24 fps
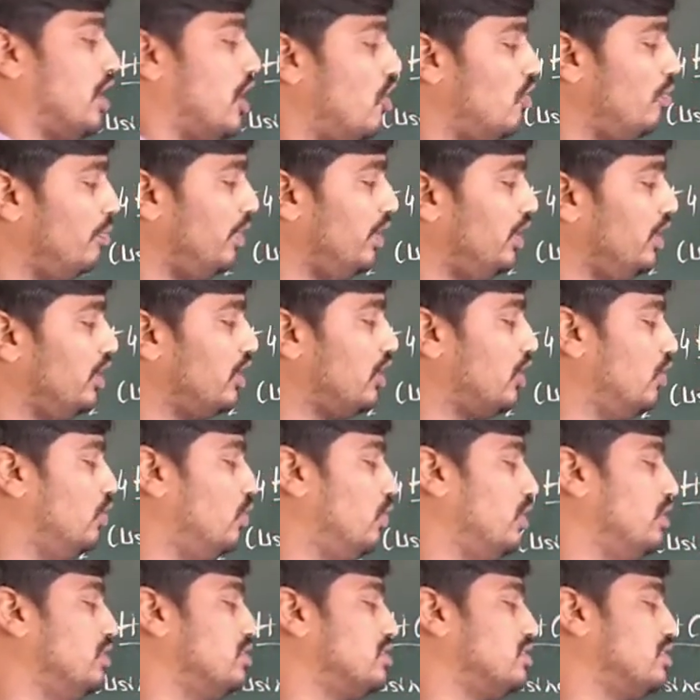How many
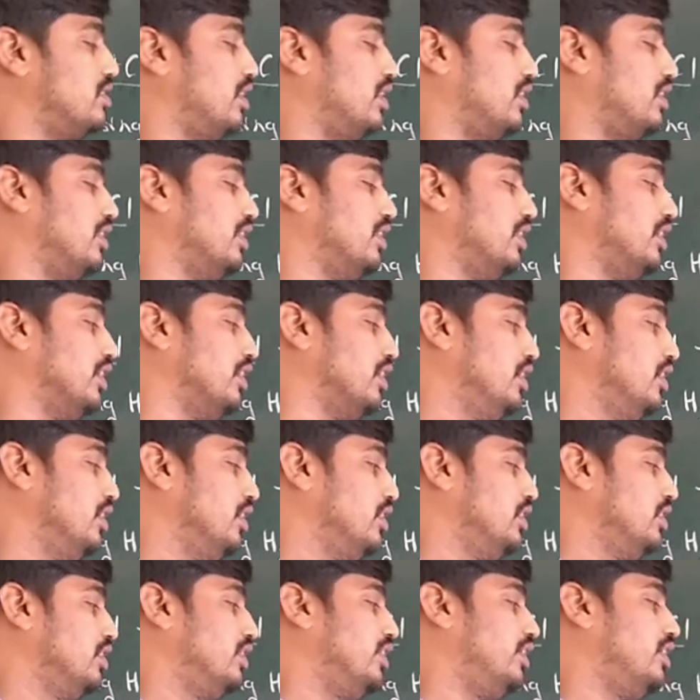chlorines are there?
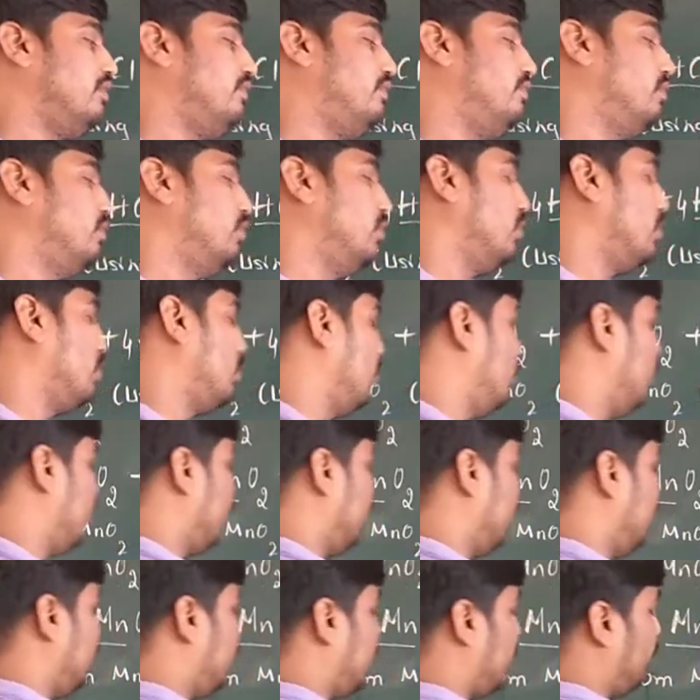There are 4
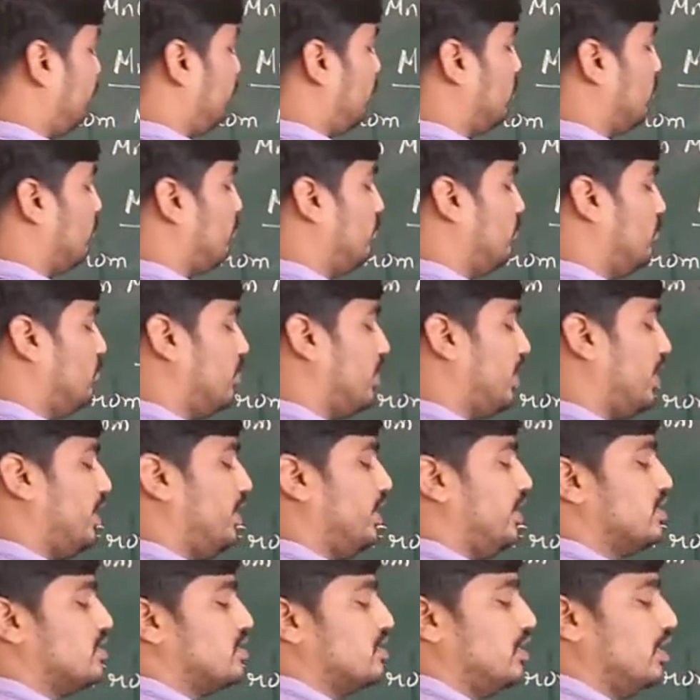chlorine, therefore 4
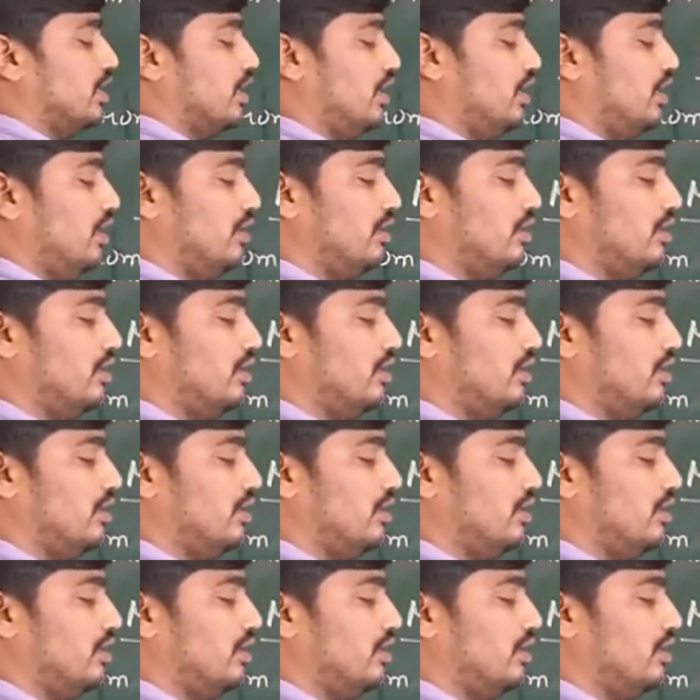NaCl,